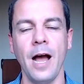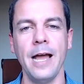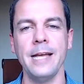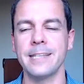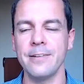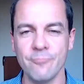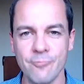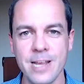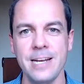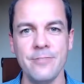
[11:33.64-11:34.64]
It's a
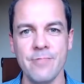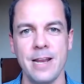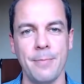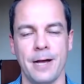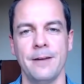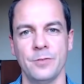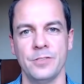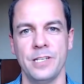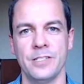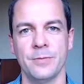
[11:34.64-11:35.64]
really, really powerful
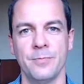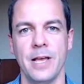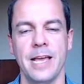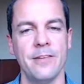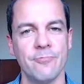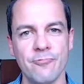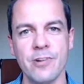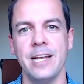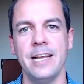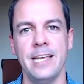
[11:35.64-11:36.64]
system. It
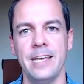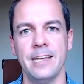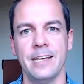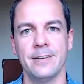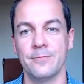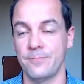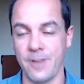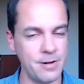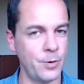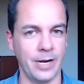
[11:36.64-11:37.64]
really,
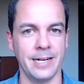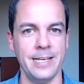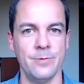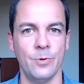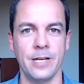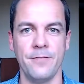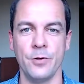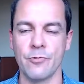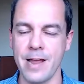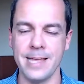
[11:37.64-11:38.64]
very quickly, will give you
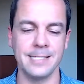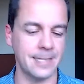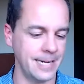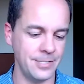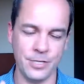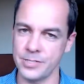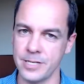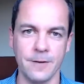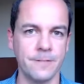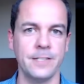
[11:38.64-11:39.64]
great insight into
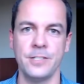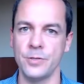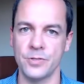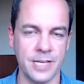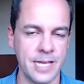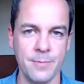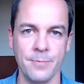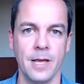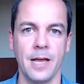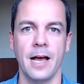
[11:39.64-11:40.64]
yourself, into your
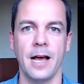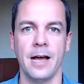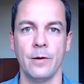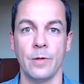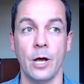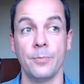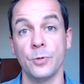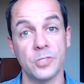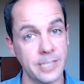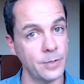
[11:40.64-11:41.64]
team. It will help
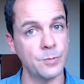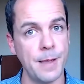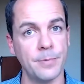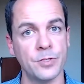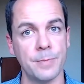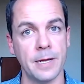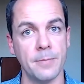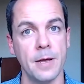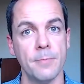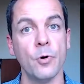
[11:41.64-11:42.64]
your salespeople to
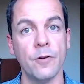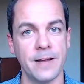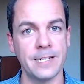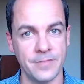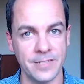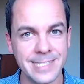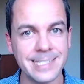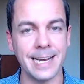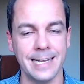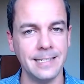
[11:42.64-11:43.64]
become more effective at
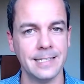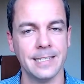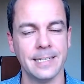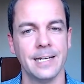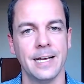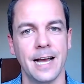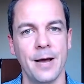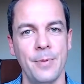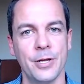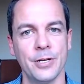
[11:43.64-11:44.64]
selling
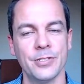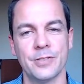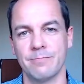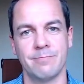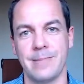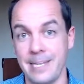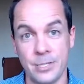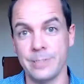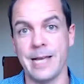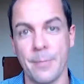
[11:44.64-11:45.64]
because they need
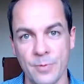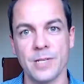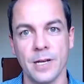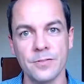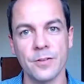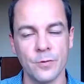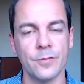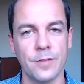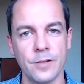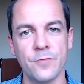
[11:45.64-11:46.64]
to adapt themselves
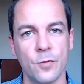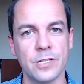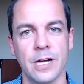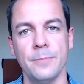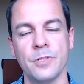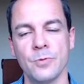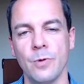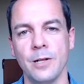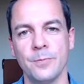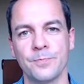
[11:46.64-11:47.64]
to those four types as
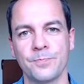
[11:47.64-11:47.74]
well.